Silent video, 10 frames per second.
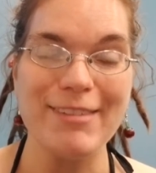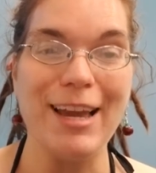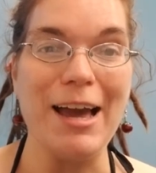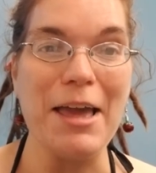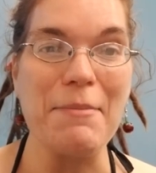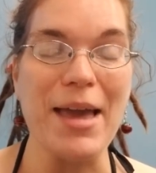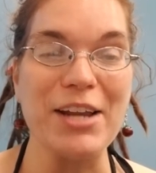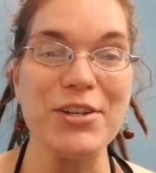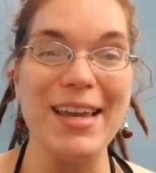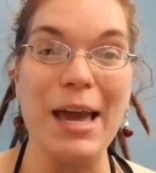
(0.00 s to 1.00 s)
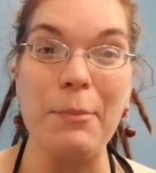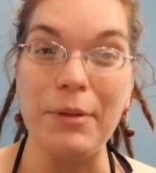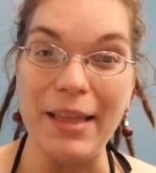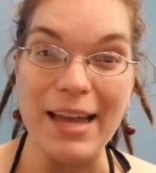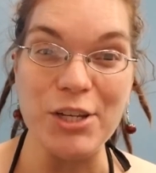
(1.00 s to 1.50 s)
I am actually
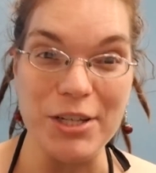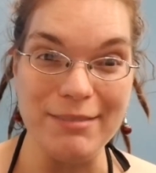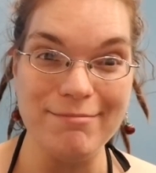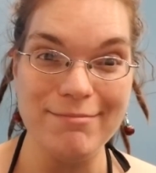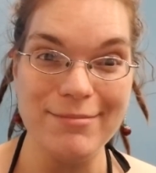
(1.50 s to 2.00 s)
Appalachian,